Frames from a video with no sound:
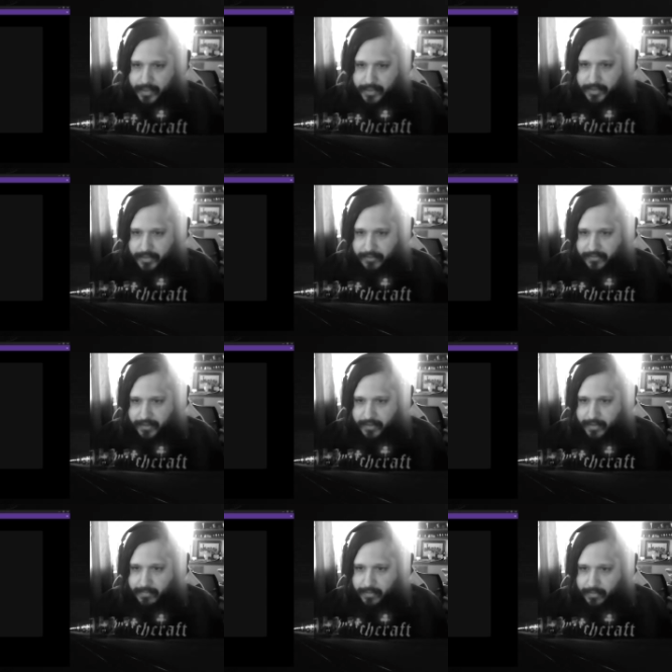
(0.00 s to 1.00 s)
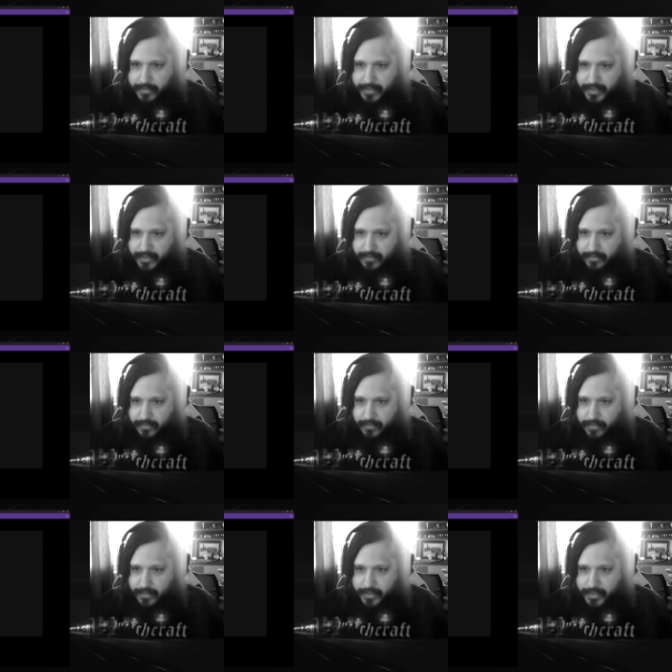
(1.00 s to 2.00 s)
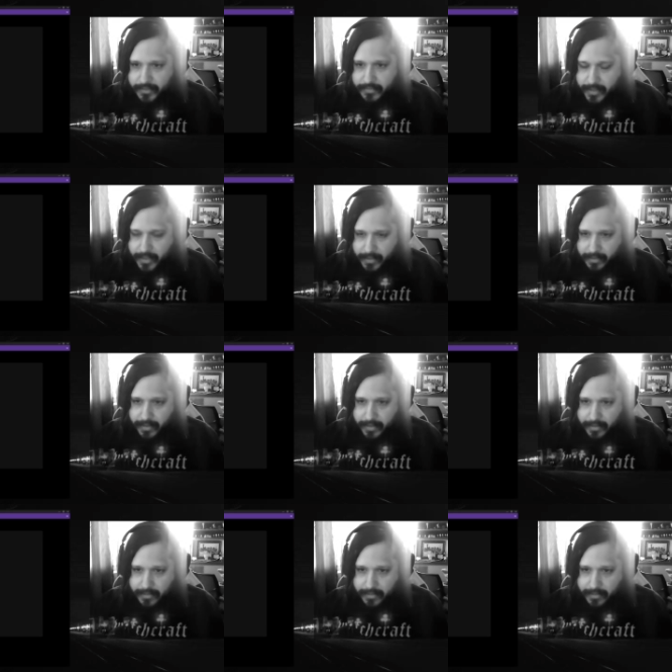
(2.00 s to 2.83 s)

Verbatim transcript: Do you feel impulsive or dysregulated?